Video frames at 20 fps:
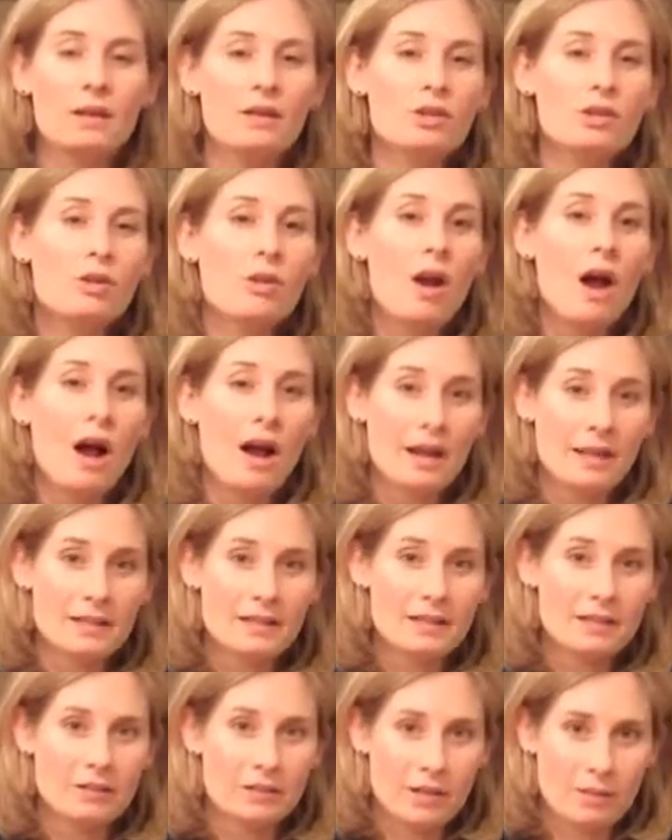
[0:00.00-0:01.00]
Your
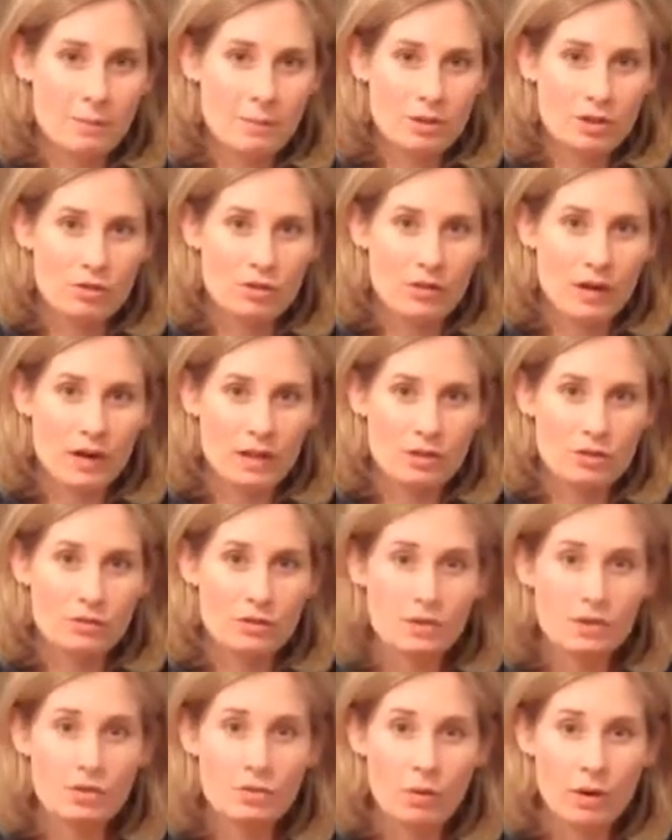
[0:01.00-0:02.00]
ideal temperature range
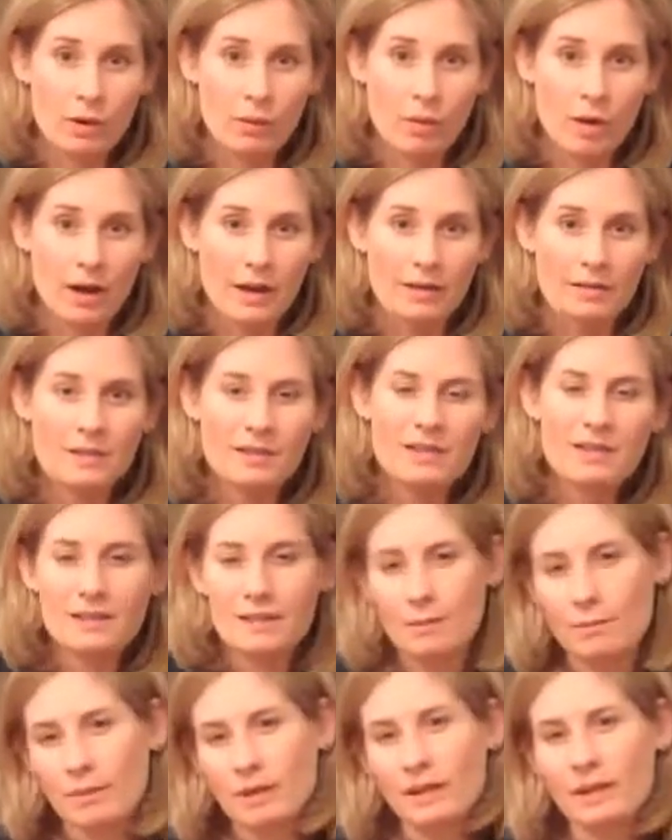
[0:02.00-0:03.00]
for storing wines is
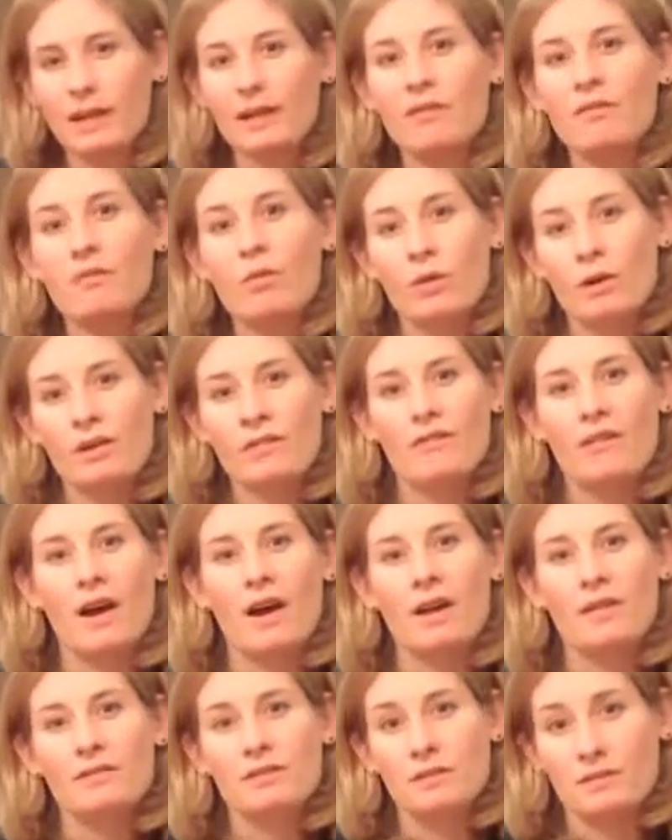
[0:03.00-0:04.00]
something like
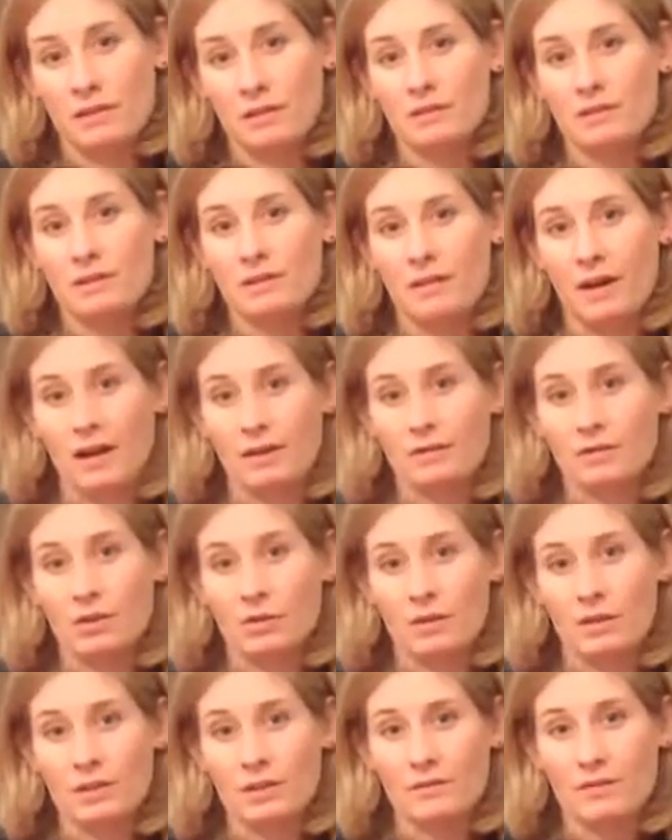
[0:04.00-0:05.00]
45 to 55
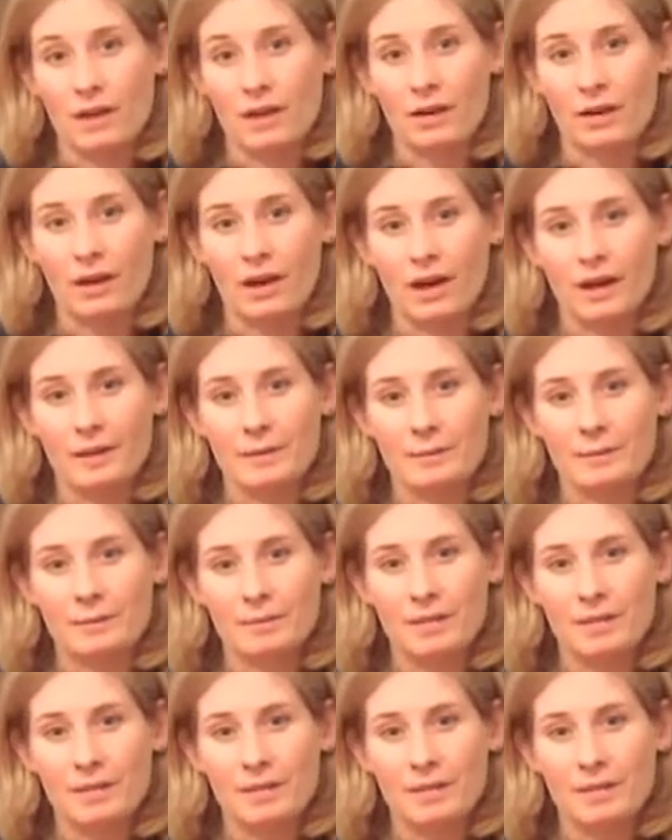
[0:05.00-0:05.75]
degrees Fahrenheit.